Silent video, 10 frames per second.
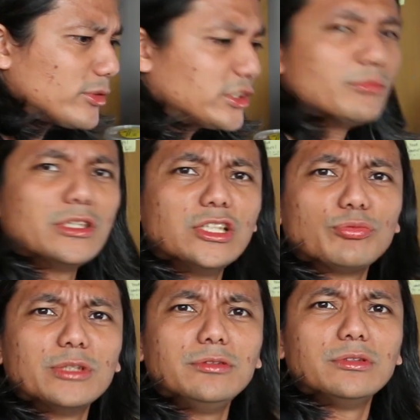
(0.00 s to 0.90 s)
get
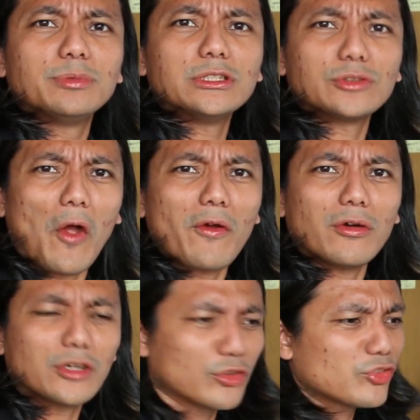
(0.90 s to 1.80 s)
as many people
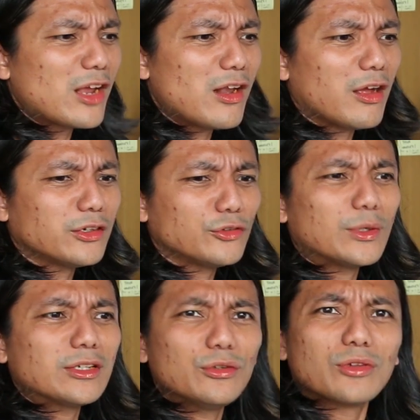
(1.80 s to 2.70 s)
on our side of
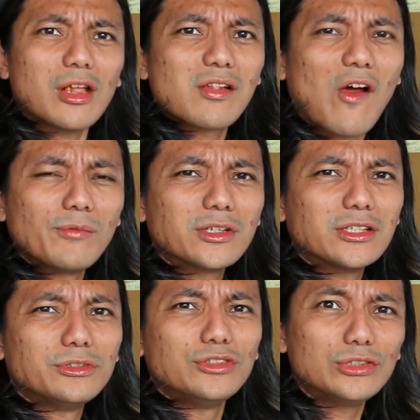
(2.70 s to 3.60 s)
wanting to tell the government
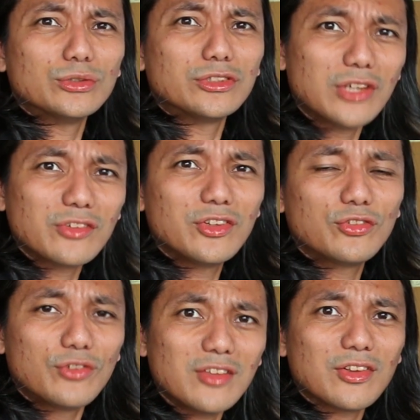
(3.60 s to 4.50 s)
that we need to address
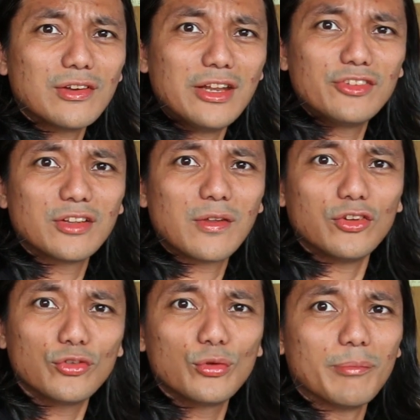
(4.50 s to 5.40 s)
this race and religion
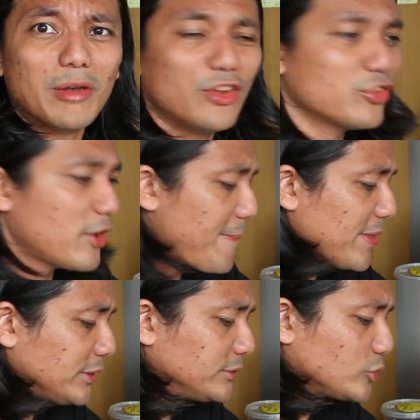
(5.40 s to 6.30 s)
issue in Malaysia.
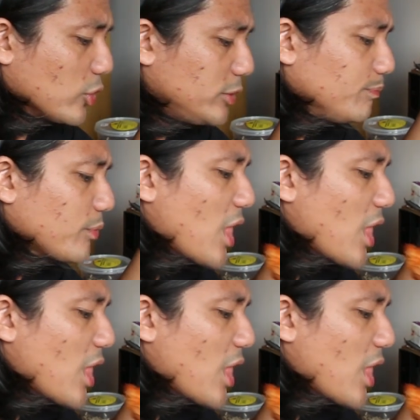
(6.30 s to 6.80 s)
Okay?